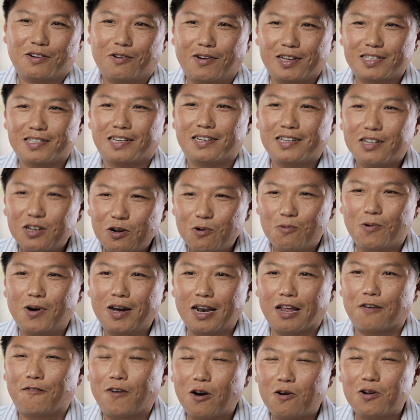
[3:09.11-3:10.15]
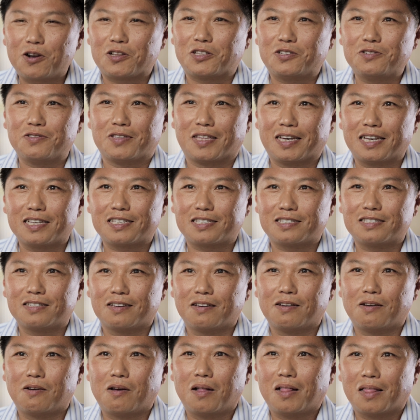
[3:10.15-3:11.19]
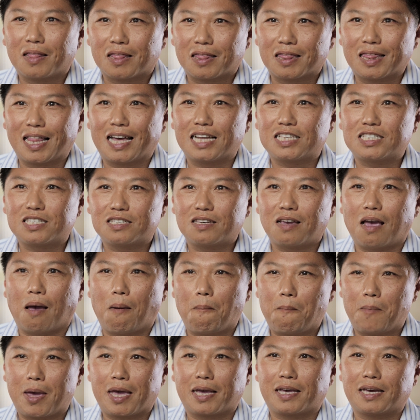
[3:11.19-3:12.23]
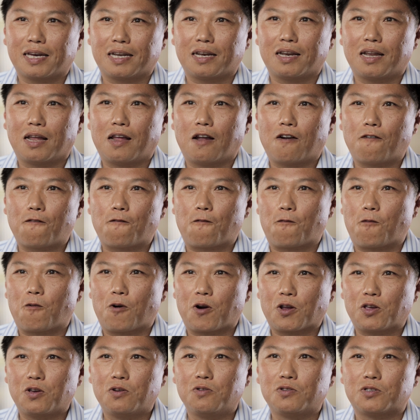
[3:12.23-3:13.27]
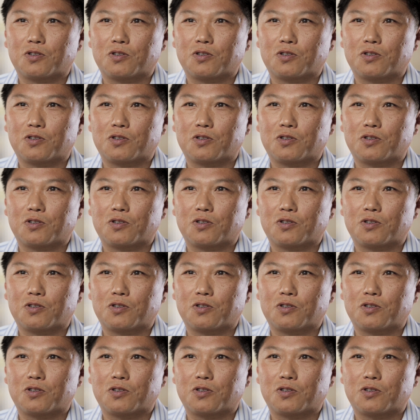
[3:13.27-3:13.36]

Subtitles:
You know, I said, you know what, if I'm going to do this, let's make it for a